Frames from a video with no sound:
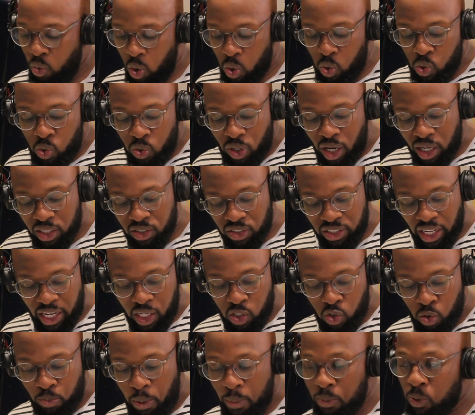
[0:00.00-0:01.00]
What did you guys
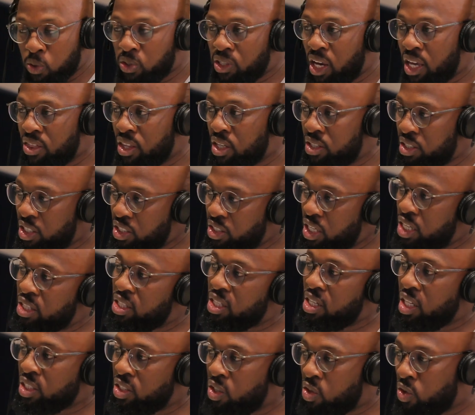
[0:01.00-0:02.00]
say to people saying that D J
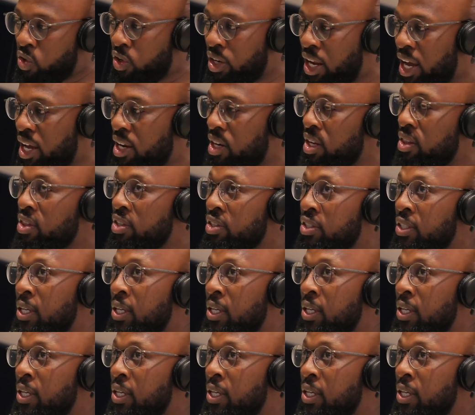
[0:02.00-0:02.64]
Tira is the third hand in